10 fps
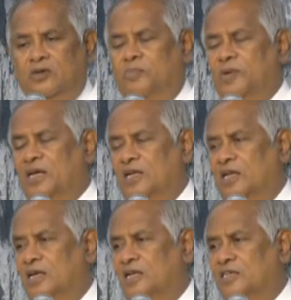you pray in
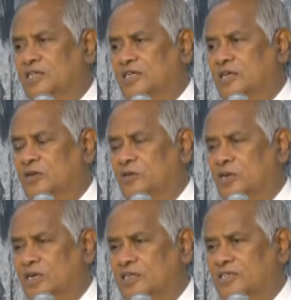English and they
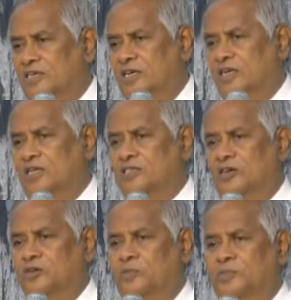don't understand English,
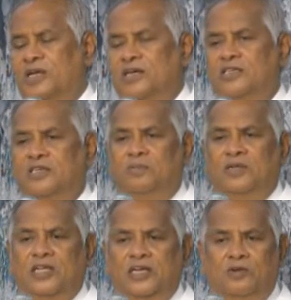or you pray in
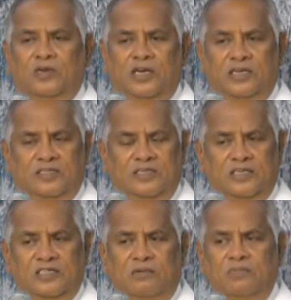Tamil, they don't
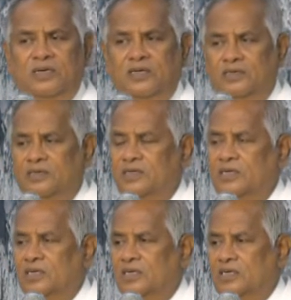understand Tamil.
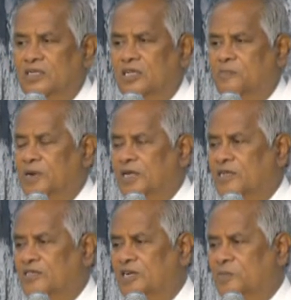That
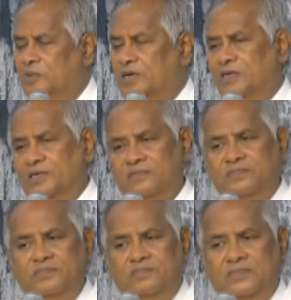prayer is not prayer.
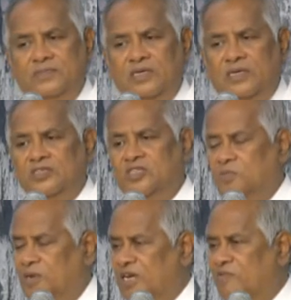
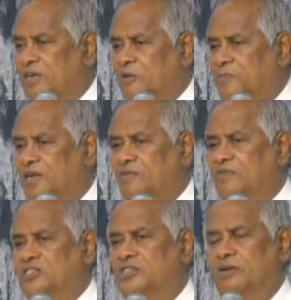Similarly, when you pray
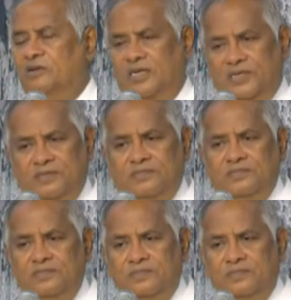with children,
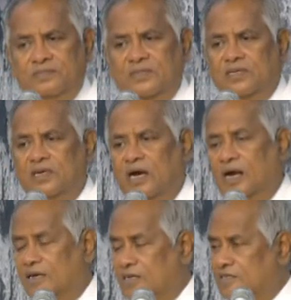
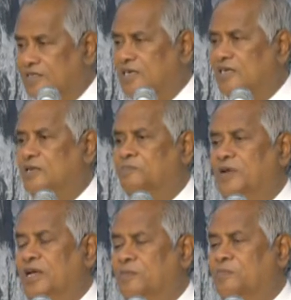understand it,
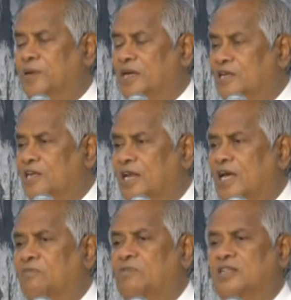pray, pray in a
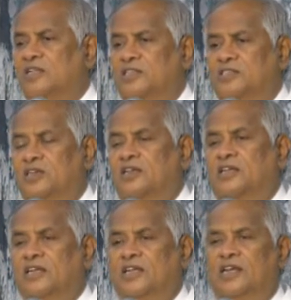language that the
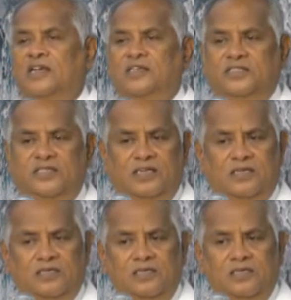children can understand.